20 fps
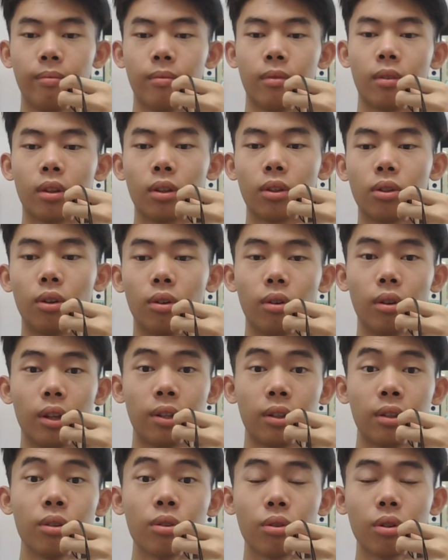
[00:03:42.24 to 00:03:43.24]
So it's
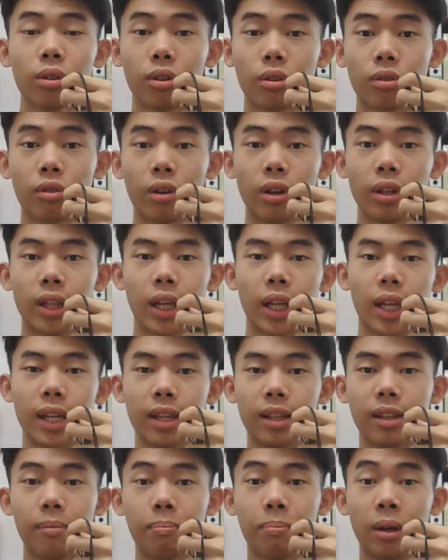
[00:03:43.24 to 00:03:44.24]
still good to train that
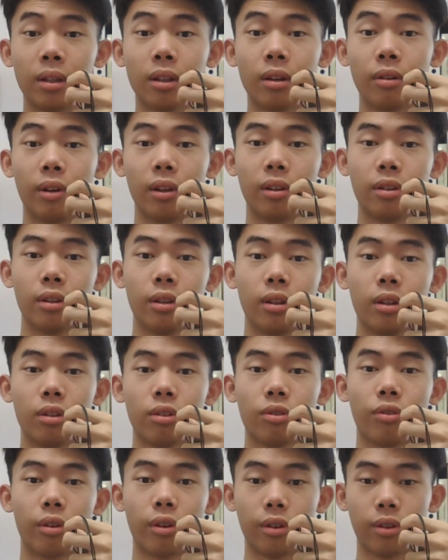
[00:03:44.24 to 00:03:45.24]
independent resilience
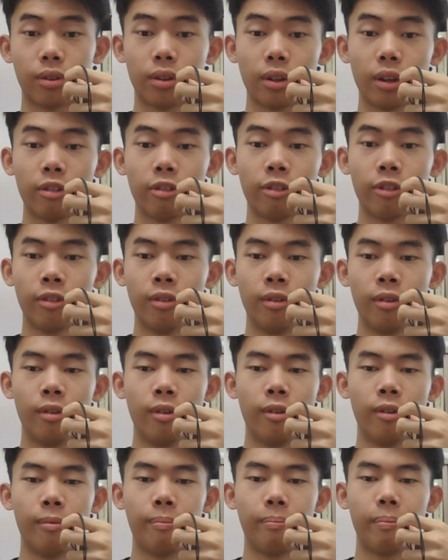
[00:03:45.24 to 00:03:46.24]
for yourself
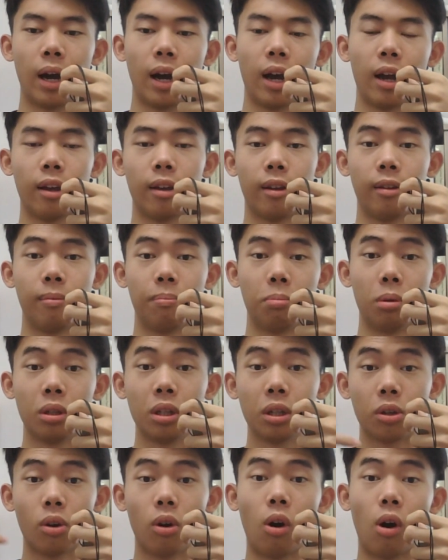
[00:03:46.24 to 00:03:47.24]
by building
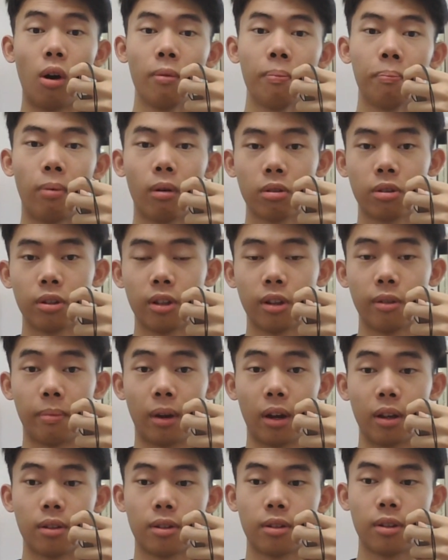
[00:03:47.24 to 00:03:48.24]
your own positive
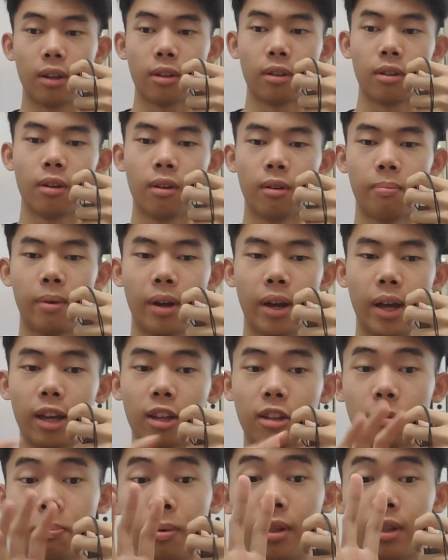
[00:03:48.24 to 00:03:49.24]
mindset, by
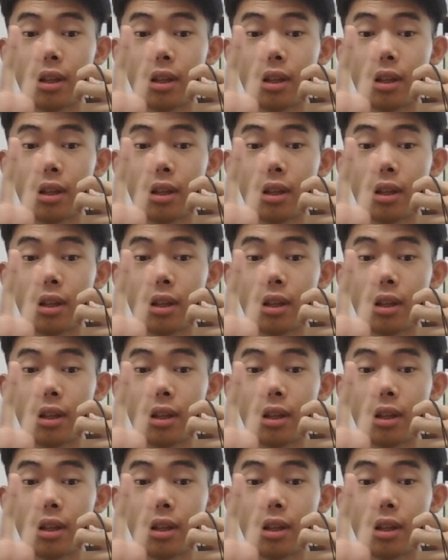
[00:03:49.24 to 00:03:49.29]
expanding